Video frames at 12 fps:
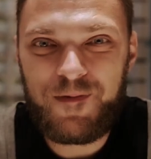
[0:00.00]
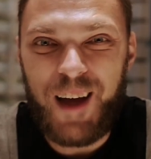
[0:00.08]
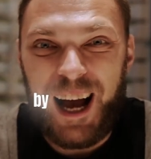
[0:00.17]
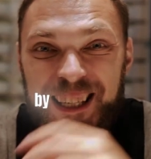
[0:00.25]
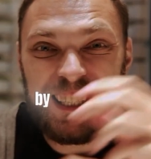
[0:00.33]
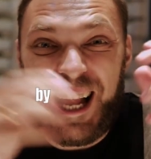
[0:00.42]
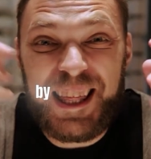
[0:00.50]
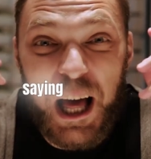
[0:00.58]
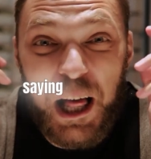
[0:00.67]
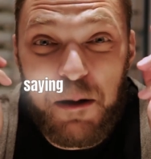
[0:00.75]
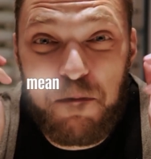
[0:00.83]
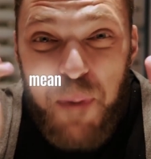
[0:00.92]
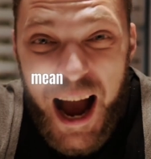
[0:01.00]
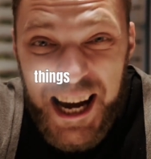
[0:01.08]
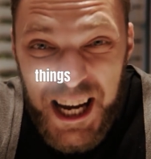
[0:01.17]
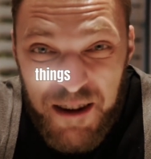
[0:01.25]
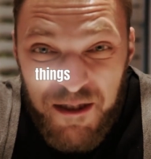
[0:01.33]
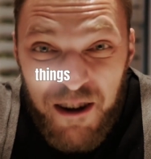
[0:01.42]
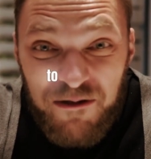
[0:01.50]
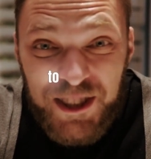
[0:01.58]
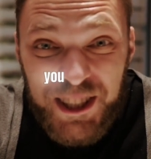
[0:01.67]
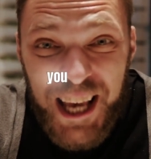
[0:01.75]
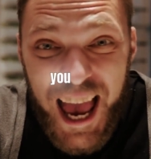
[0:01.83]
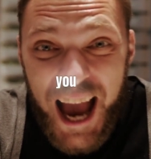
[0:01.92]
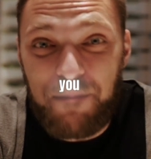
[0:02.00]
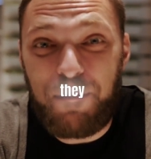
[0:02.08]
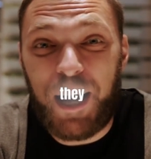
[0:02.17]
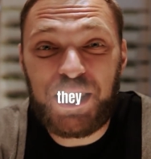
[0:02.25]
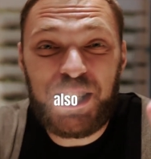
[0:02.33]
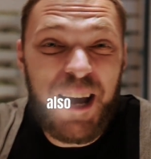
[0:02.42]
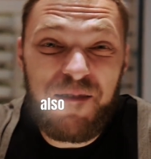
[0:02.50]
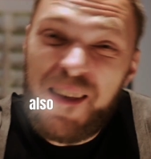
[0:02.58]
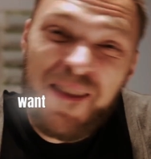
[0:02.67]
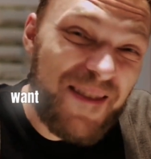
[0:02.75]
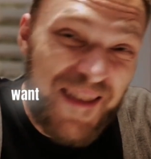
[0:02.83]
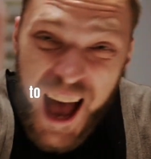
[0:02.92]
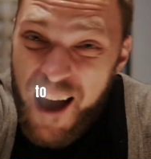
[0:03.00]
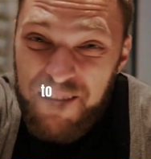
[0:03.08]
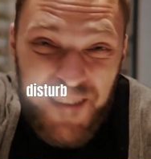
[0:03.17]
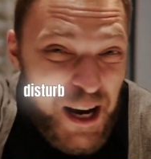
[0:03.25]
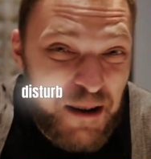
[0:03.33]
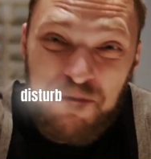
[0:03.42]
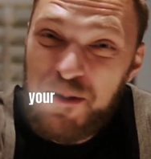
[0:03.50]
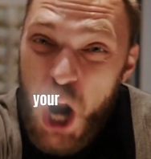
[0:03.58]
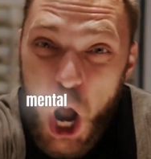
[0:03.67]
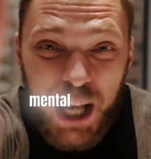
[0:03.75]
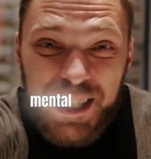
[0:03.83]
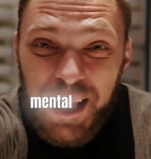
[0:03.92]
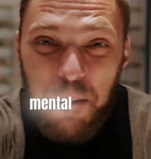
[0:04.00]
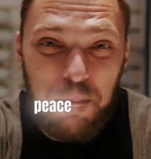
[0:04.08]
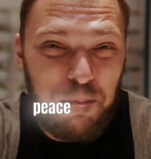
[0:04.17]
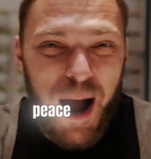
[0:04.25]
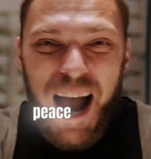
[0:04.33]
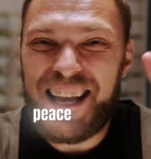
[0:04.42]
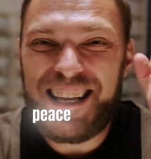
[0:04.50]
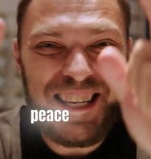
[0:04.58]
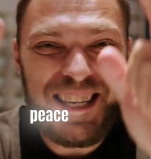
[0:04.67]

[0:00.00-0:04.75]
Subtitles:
By saying mean things to you, they also want to disturb your mental peace,